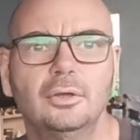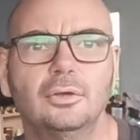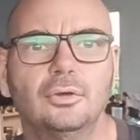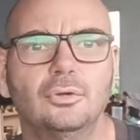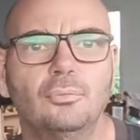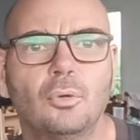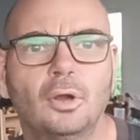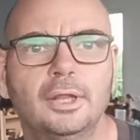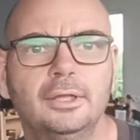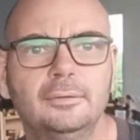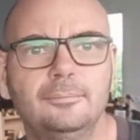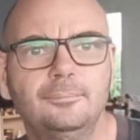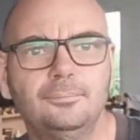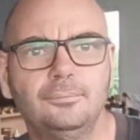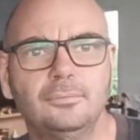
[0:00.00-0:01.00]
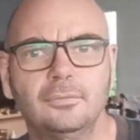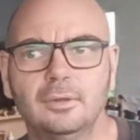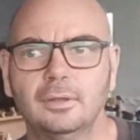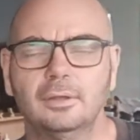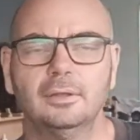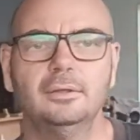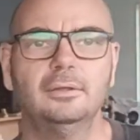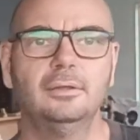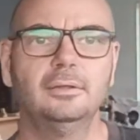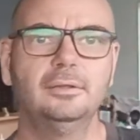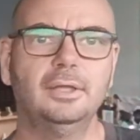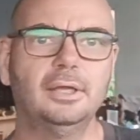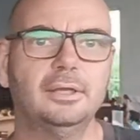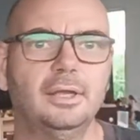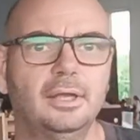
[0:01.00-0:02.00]
Good morning.
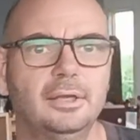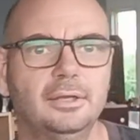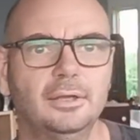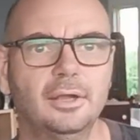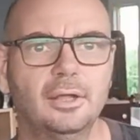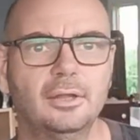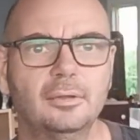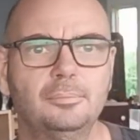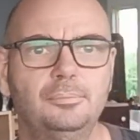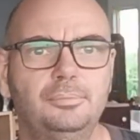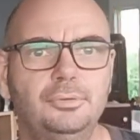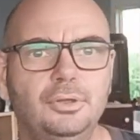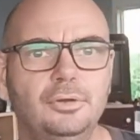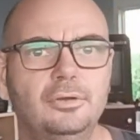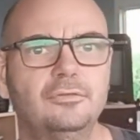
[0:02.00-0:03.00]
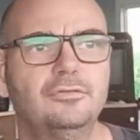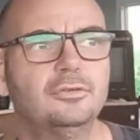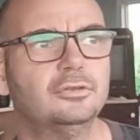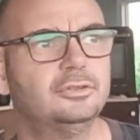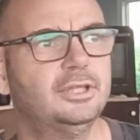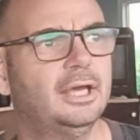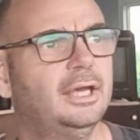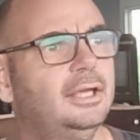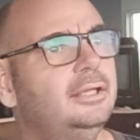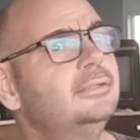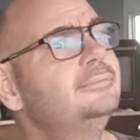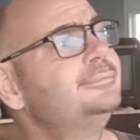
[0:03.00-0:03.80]
Yet another beautiful day.